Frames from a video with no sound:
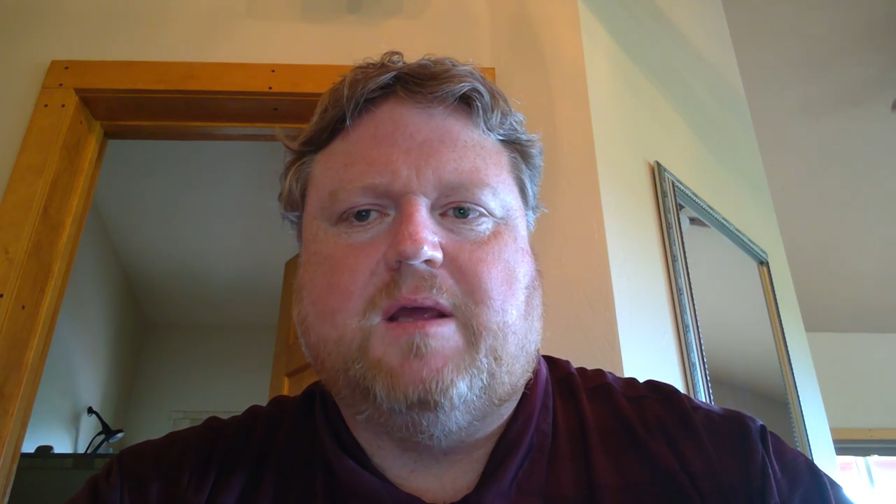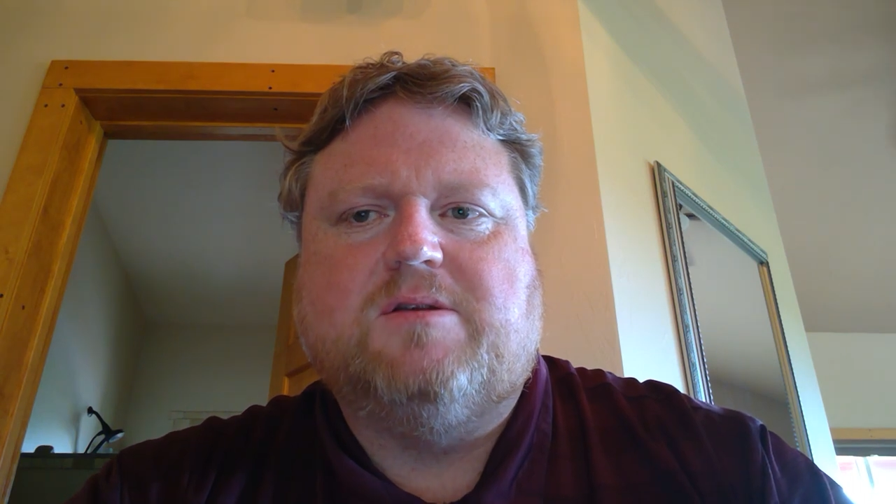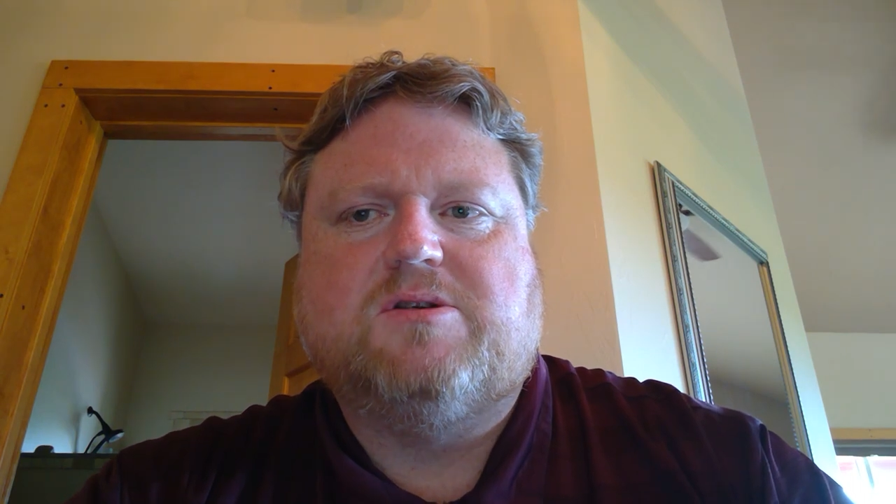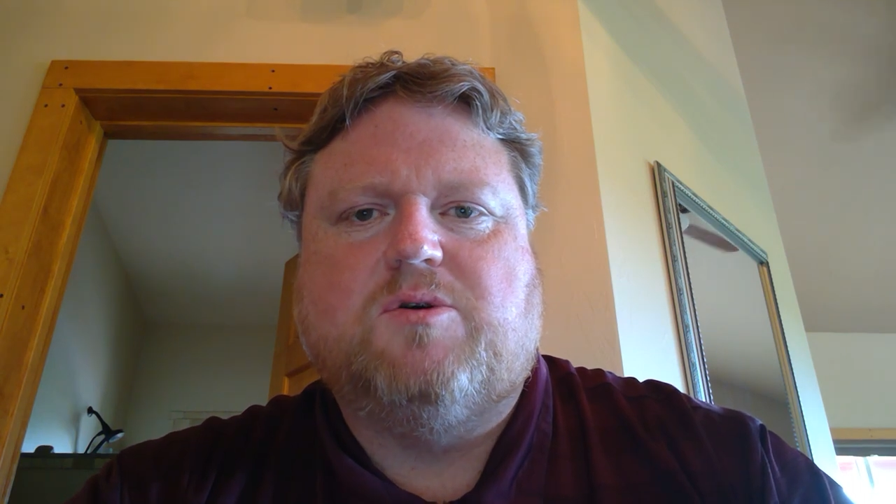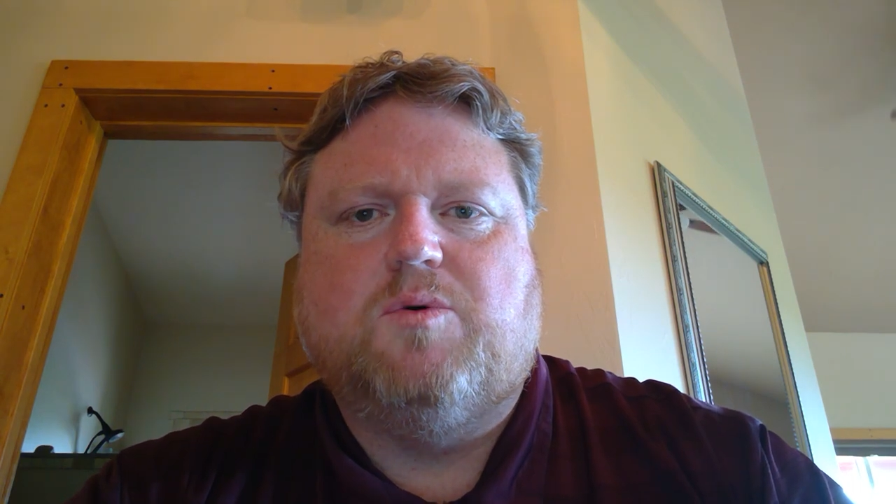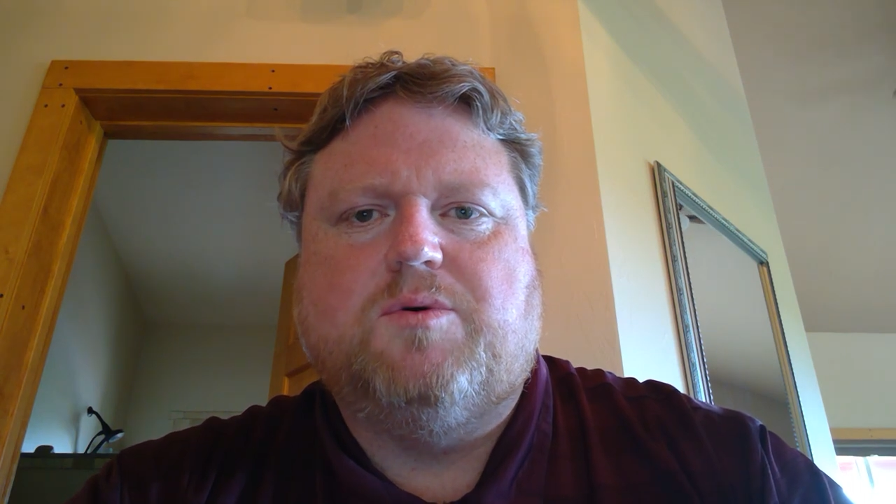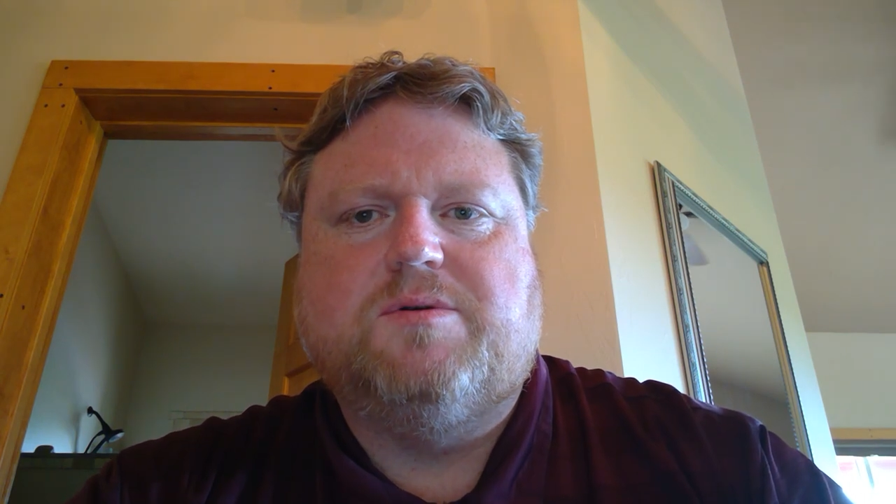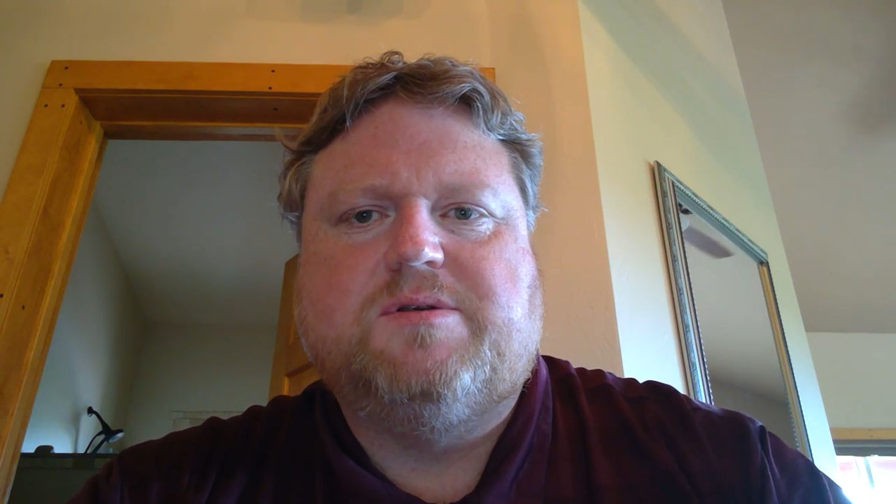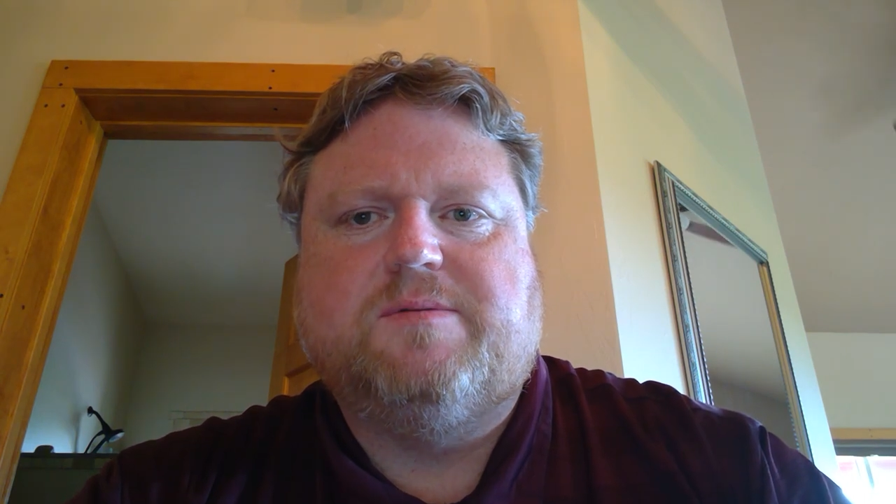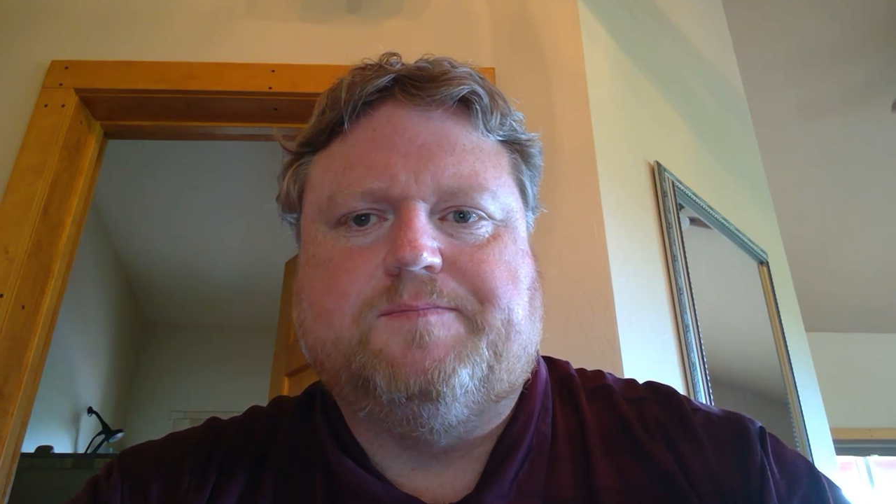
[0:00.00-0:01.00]

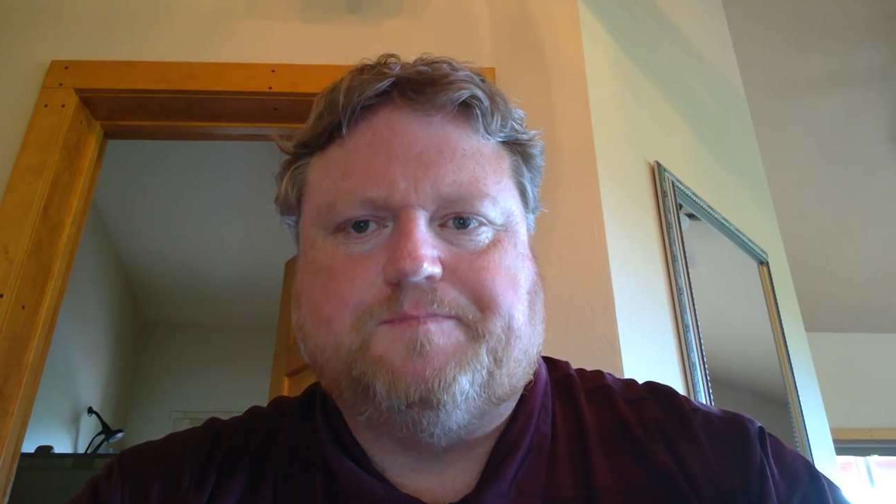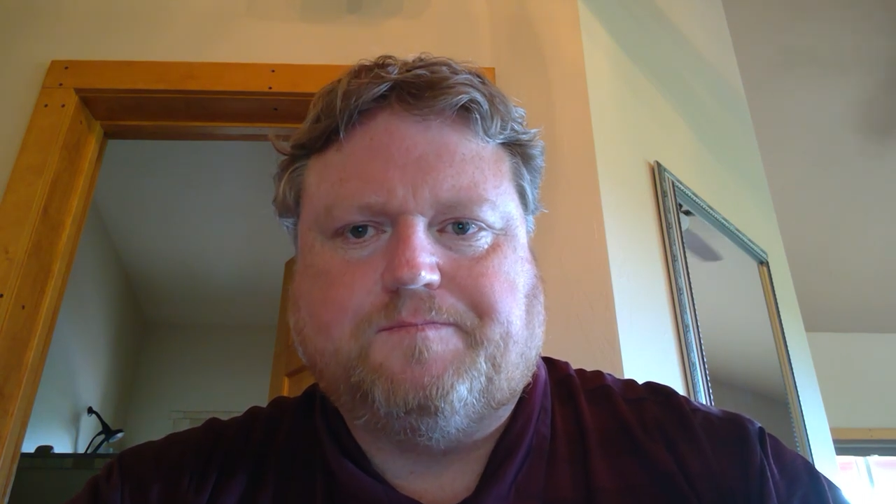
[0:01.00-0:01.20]
schools.